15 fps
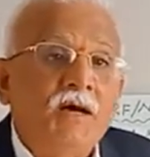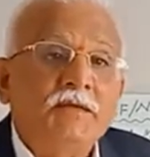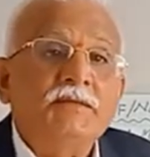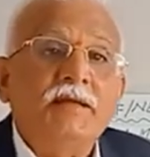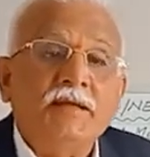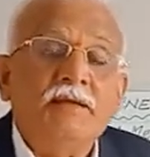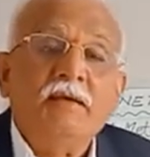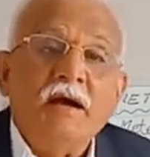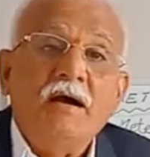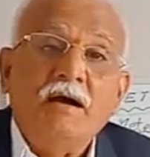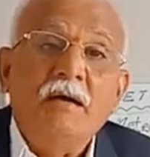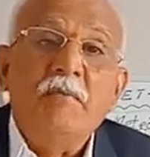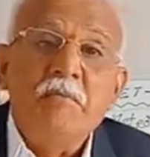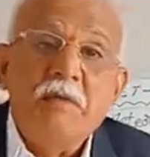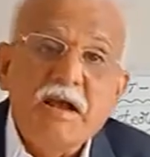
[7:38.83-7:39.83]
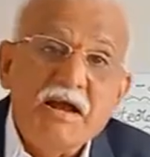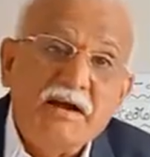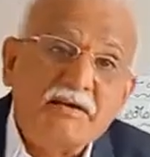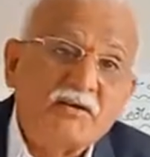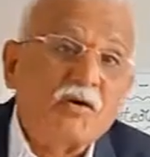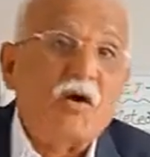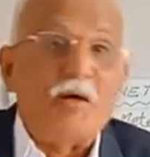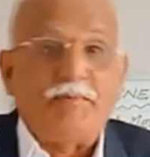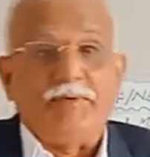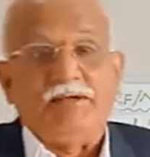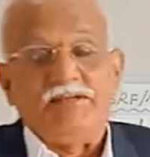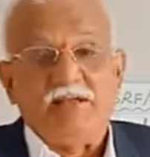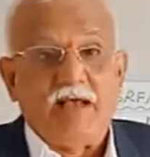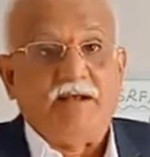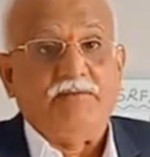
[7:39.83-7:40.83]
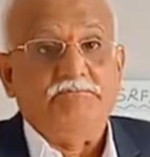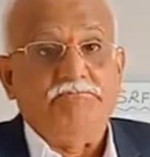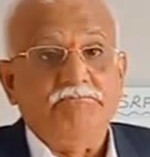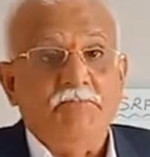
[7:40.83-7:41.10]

say a millet crop is there.